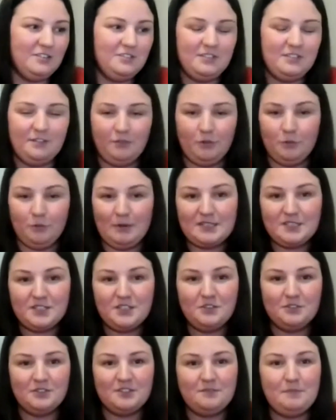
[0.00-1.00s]
different
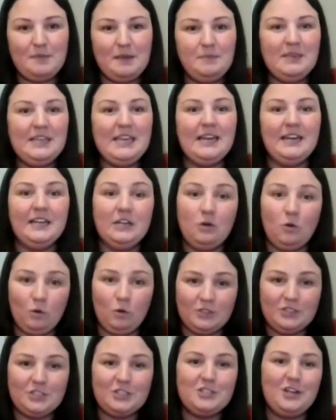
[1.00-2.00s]
rescues of maybe getting an
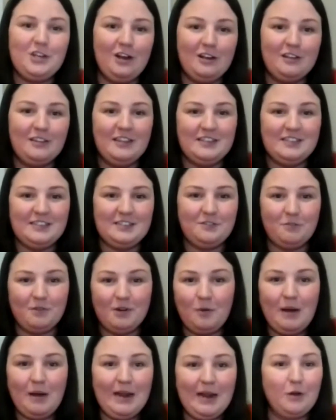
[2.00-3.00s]
older dog that didn't
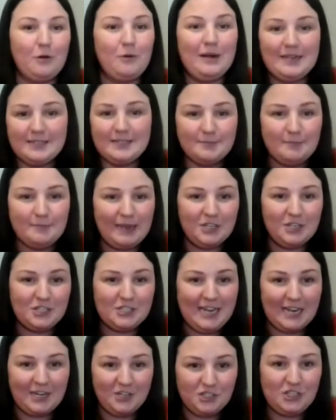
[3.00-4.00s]
require quite as much
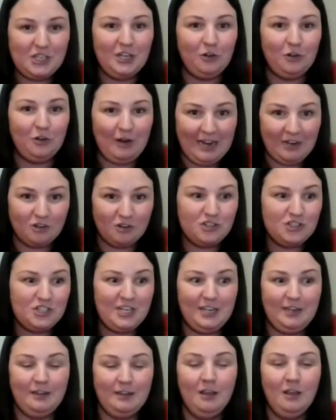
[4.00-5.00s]
attention or
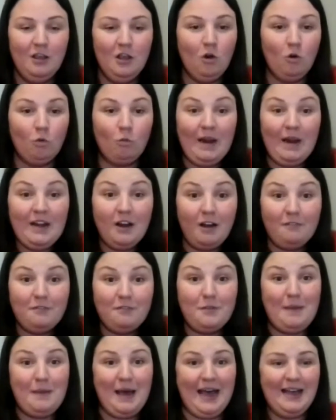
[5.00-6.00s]
energy right off
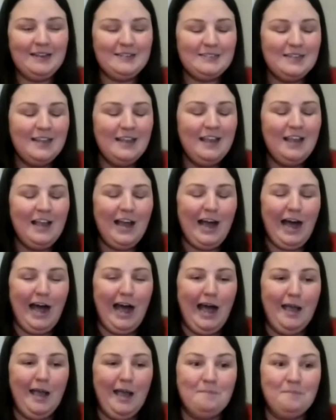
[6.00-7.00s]
the bat.
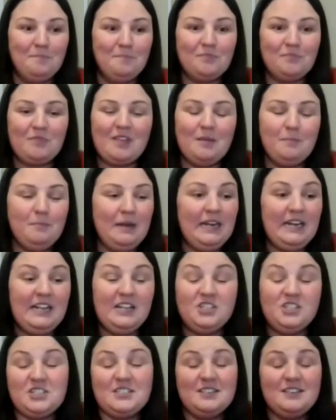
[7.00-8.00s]
But it
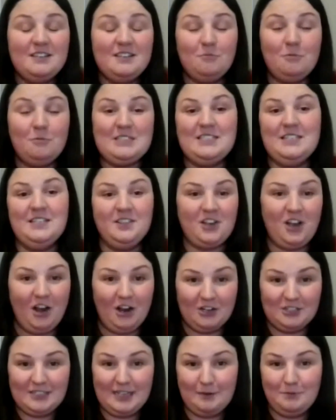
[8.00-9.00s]
just wasn't in the
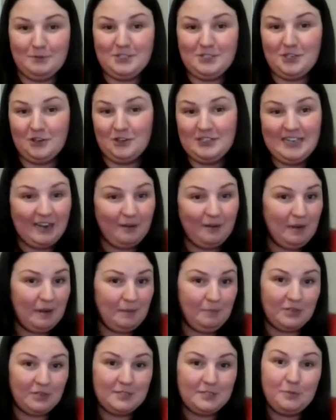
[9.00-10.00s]
cards. I was turned down by
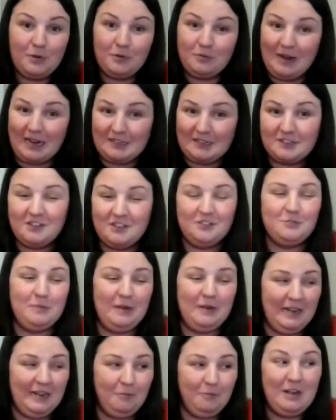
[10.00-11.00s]
multiple rescues
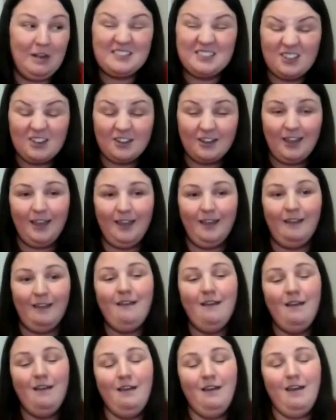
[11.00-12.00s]
when I was looking,
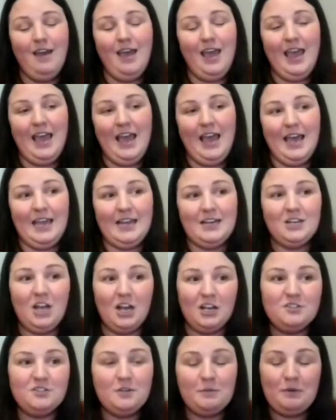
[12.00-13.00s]
and
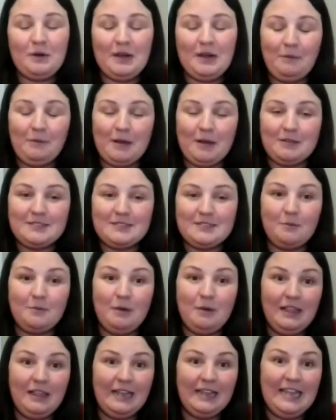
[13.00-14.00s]
got to a point where I was like,
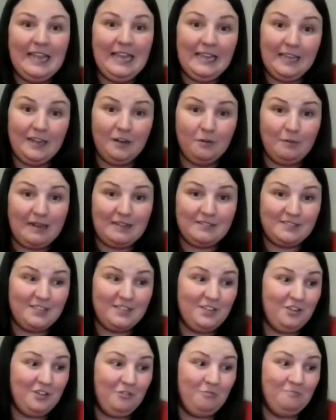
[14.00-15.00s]
well, I can't get a
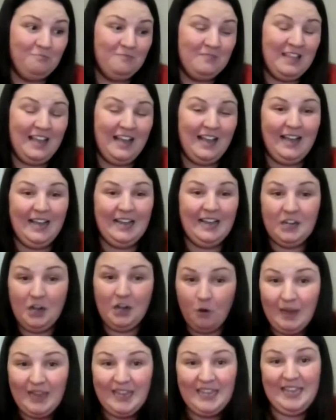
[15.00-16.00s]
rescue. I
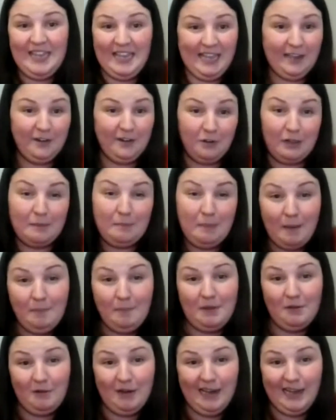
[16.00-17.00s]
know I can't handle a
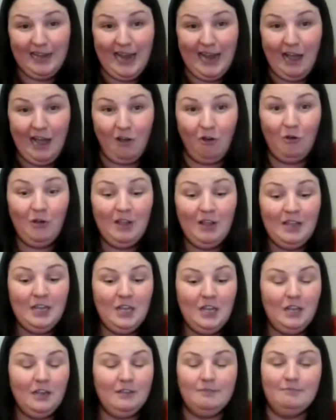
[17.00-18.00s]
puppy right now.
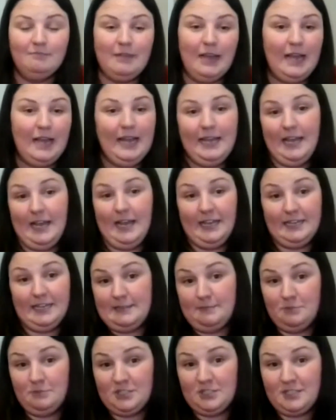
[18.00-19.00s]
I guess
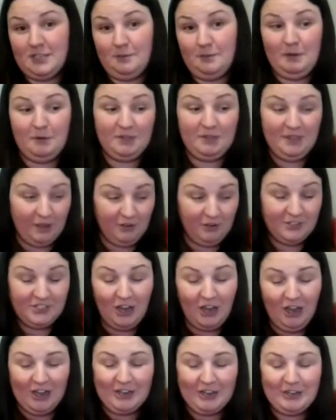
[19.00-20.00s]
I'm just going to be without a
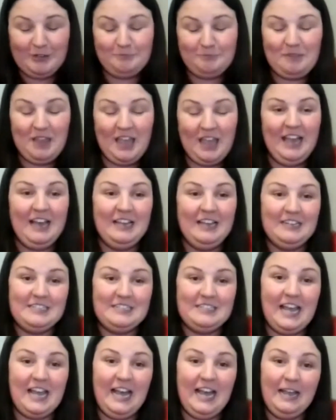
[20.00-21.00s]
dog.
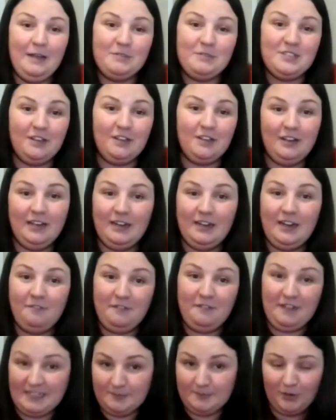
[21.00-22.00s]
And I was on a
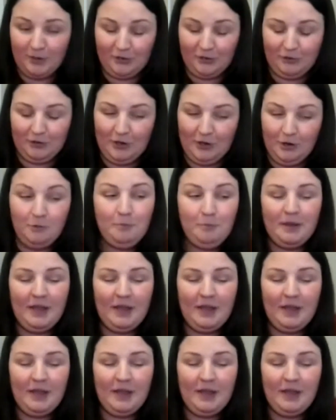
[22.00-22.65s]
Facebook group